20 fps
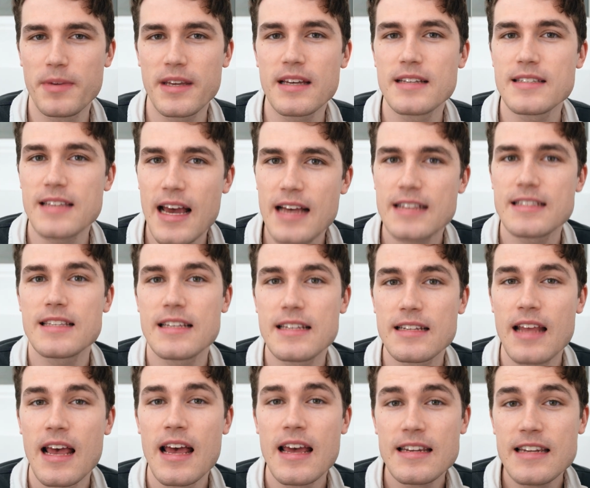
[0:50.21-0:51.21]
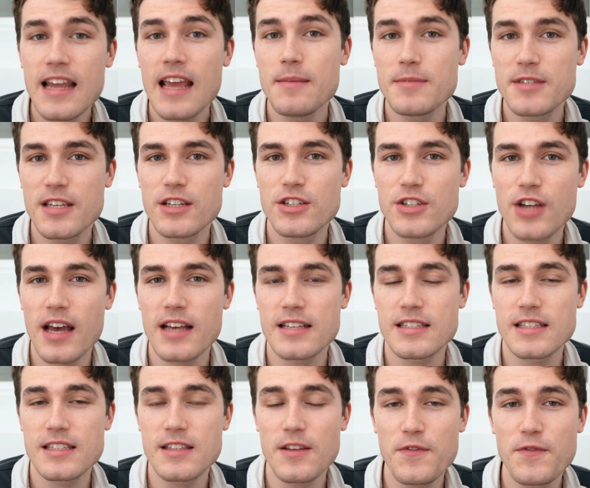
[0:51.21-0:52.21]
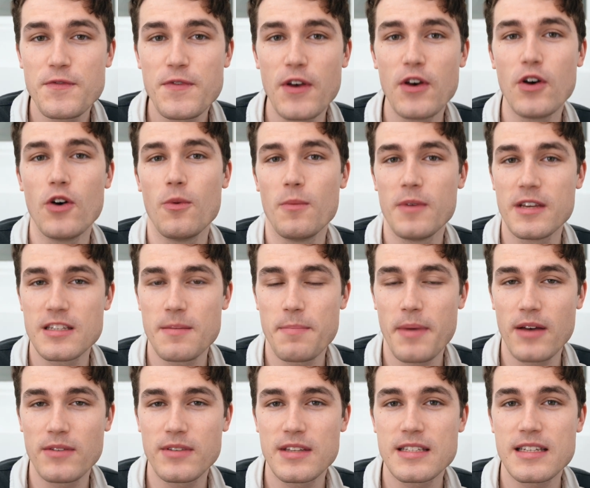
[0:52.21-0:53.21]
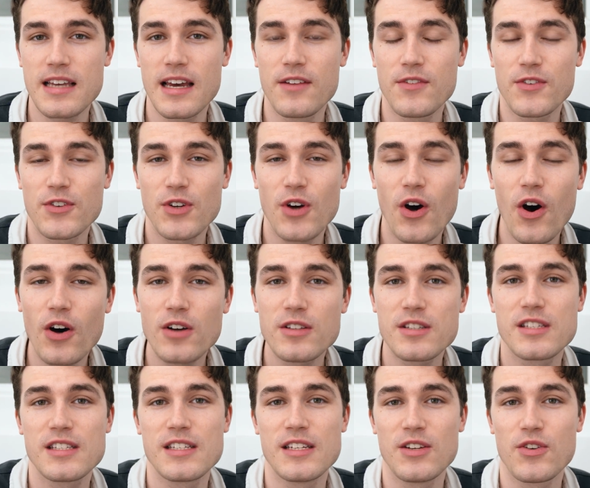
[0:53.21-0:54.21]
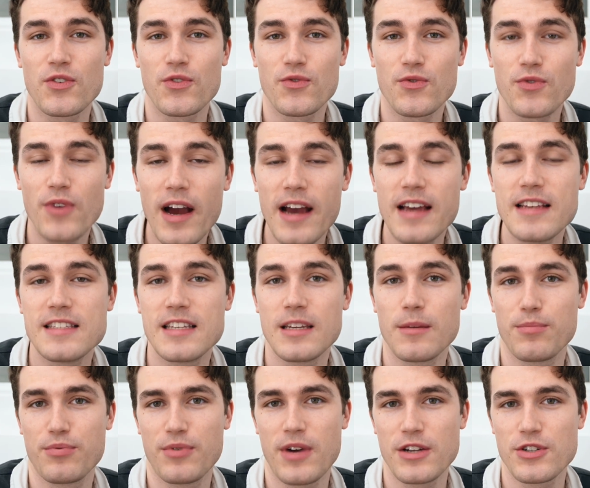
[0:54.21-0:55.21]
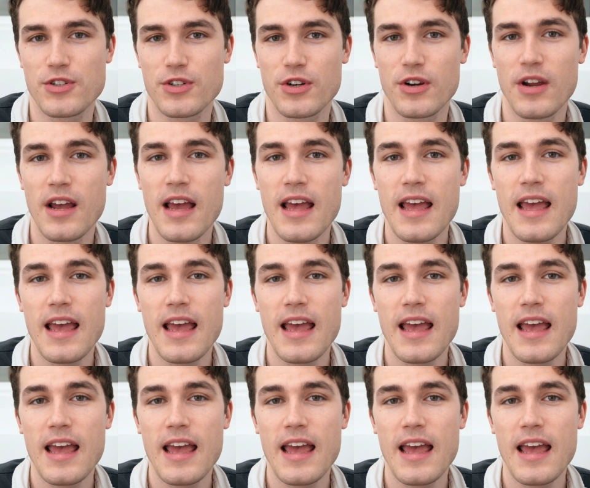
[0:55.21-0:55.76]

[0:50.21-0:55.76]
because as the name suggests, the film is about this kind of constant rising pressure,